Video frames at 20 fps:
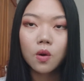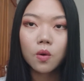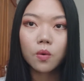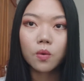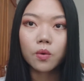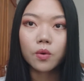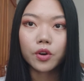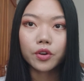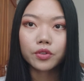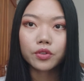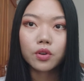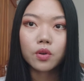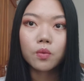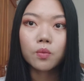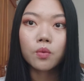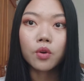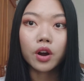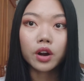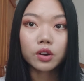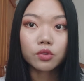or your
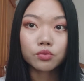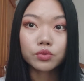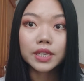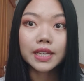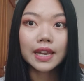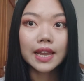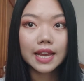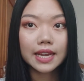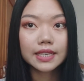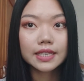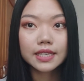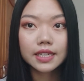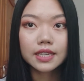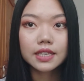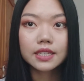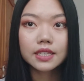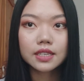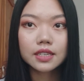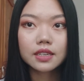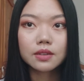work
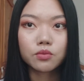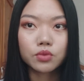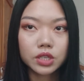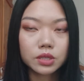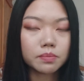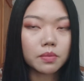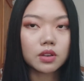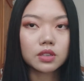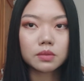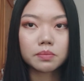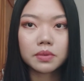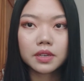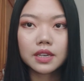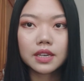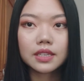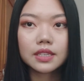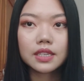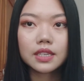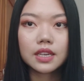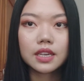related
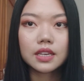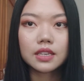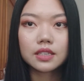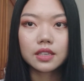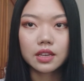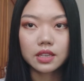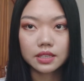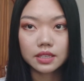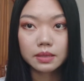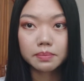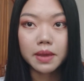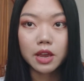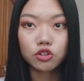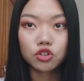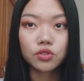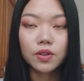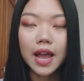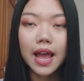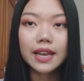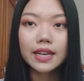responsibilities and
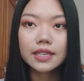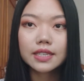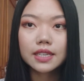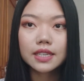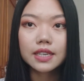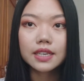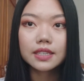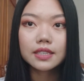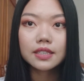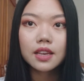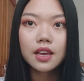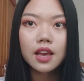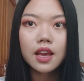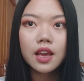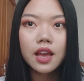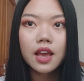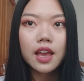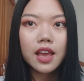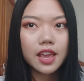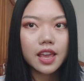specialities,
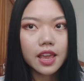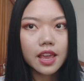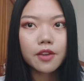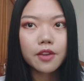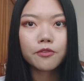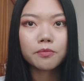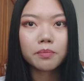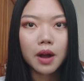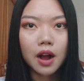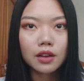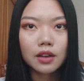if